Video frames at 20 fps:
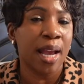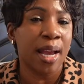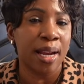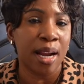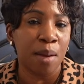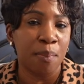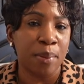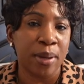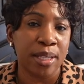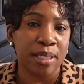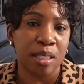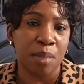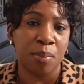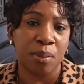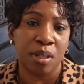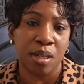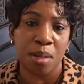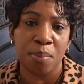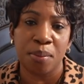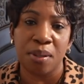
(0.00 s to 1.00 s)
and I picked up a
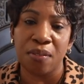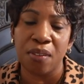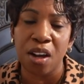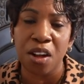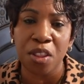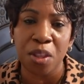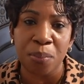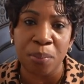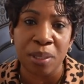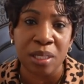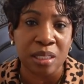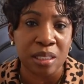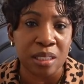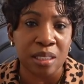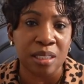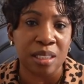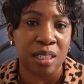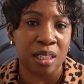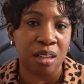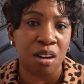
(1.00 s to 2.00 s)
couple of other
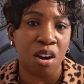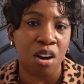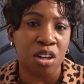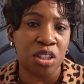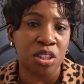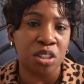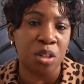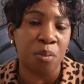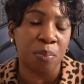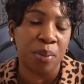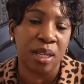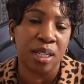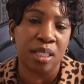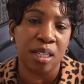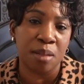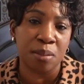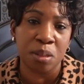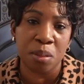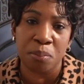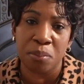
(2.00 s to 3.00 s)
pieces, and then I also picked
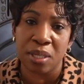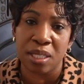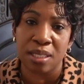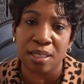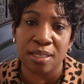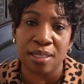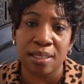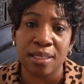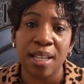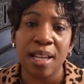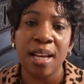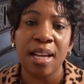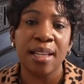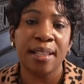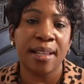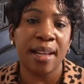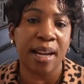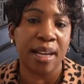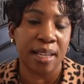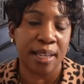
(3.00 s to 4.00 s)
up some pieces
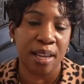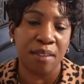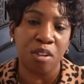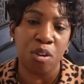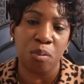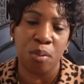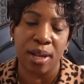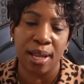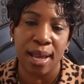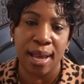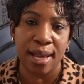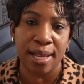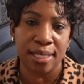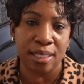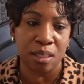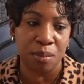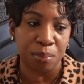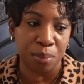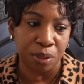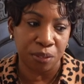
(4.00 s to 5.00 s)
that I gave away
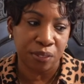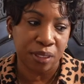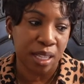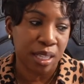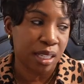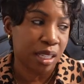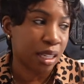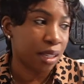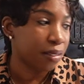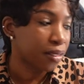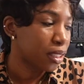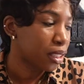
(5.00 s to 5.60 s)
as birthday gifts.